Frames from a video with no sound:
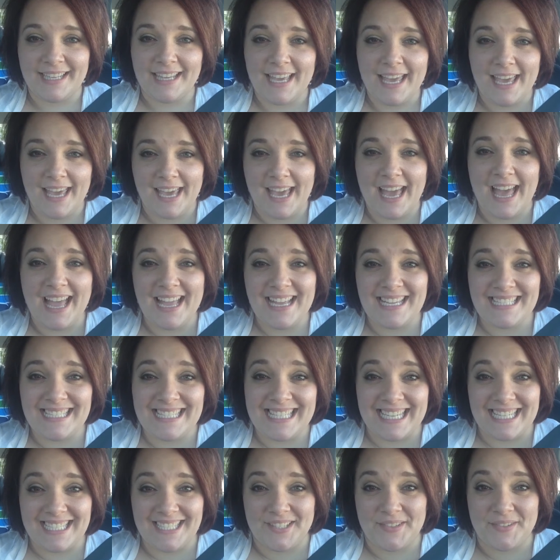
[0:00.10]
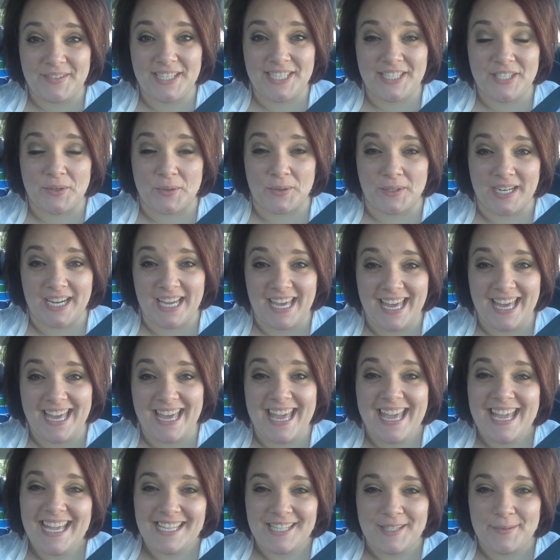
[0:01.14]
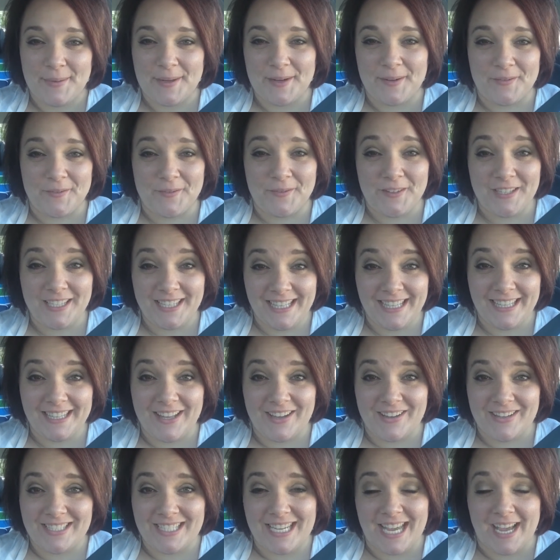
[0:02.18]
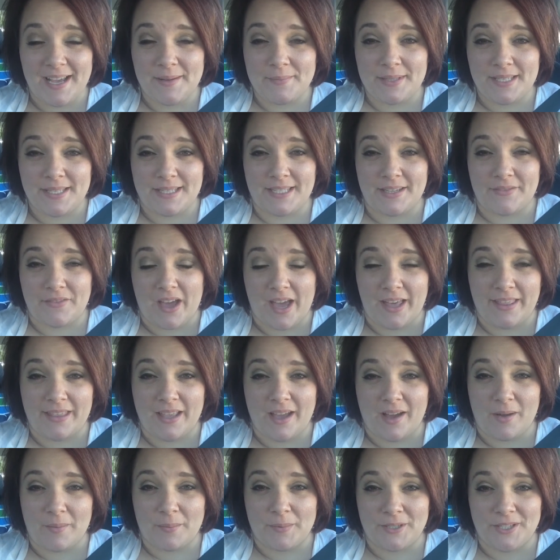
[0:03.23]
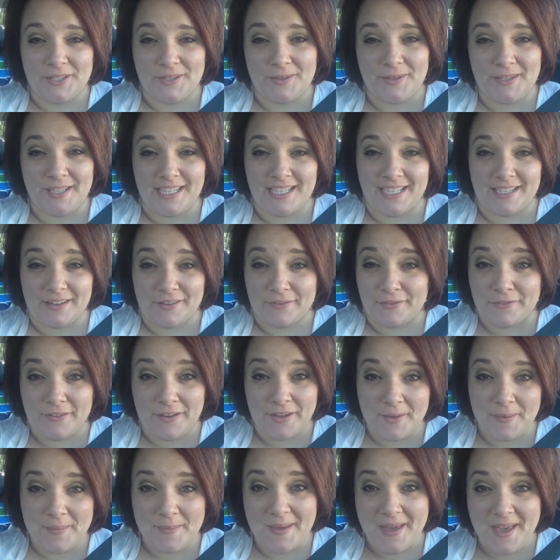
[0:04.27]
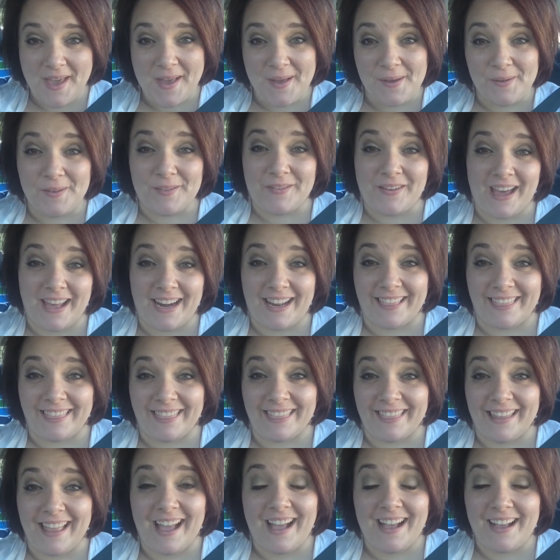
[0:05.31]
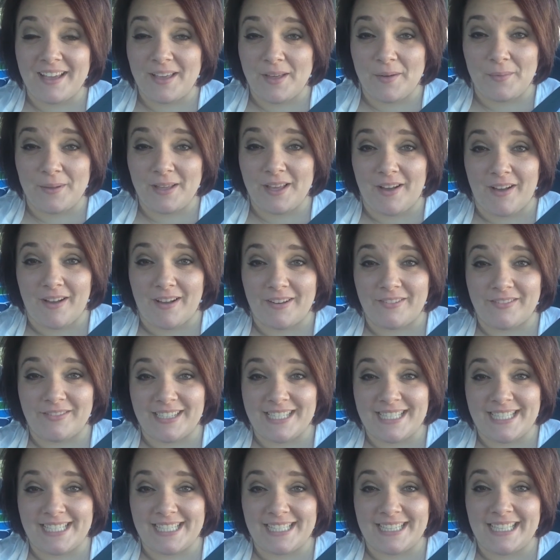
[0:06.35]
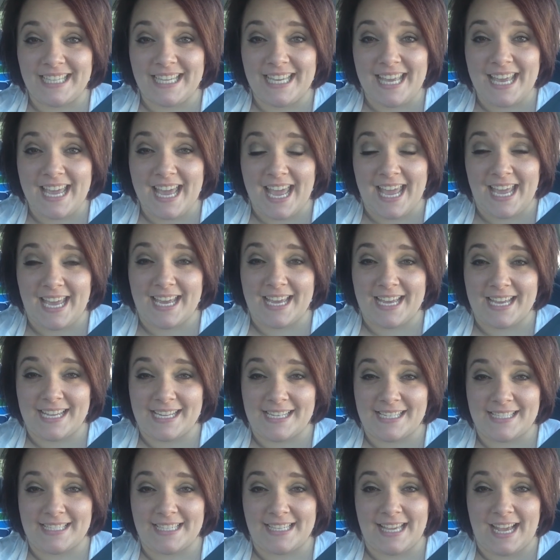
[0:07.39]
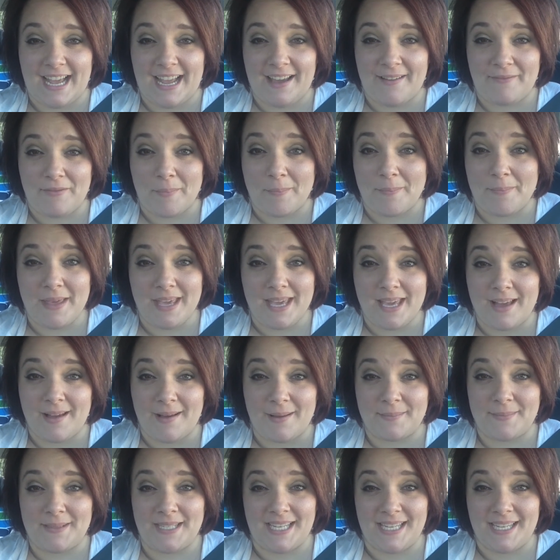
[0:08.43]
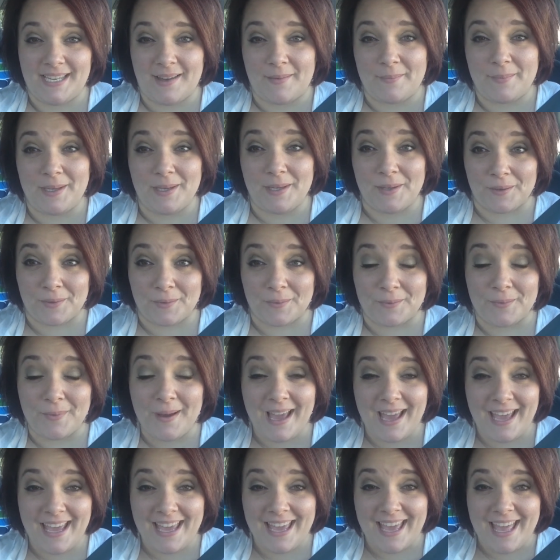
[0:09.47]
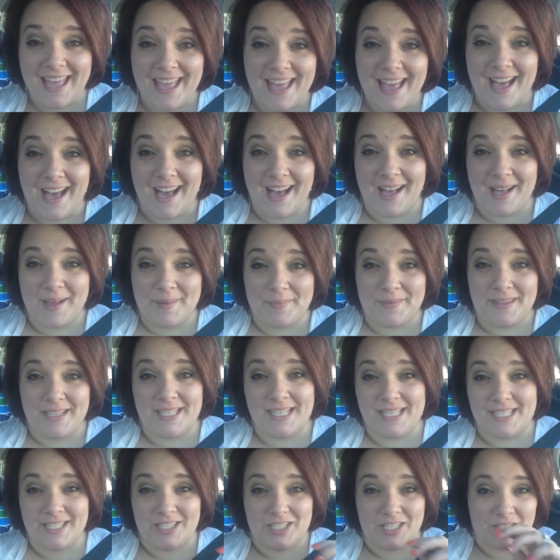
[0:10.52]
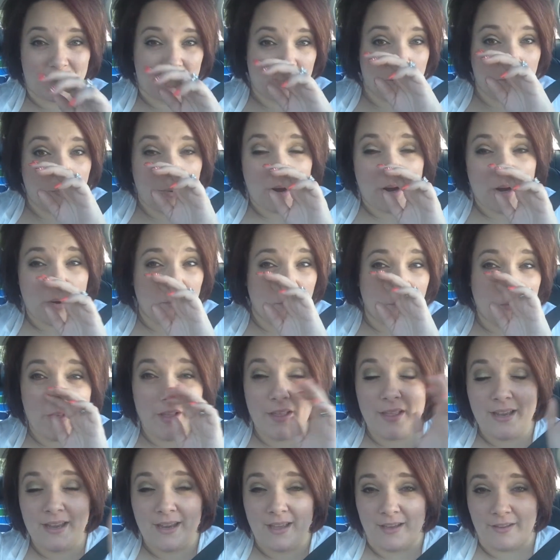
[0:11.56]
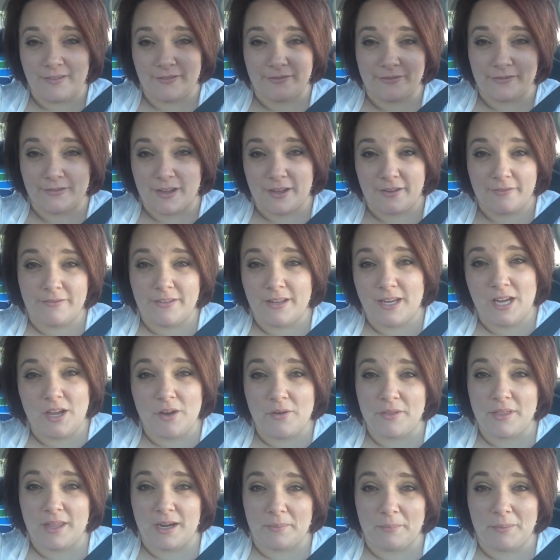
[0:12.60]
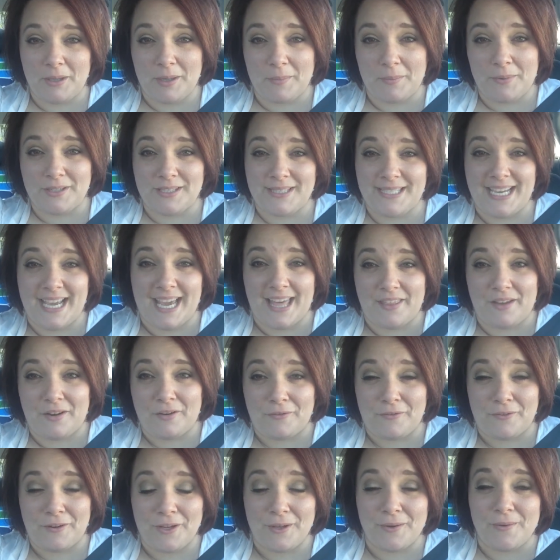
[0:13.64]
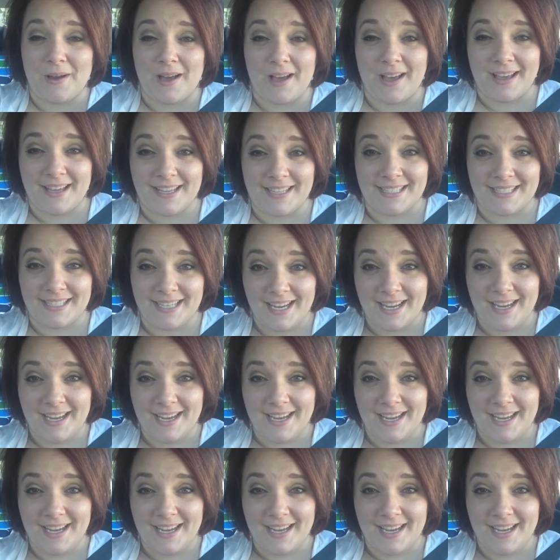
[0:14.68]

Hey guys, it's Victoria. It's been a really long time since I've had the opportunity to film. We've had a lot going on recently, and I have a big update coming your way. This is just part one of a video that I'm going to put together for you guys.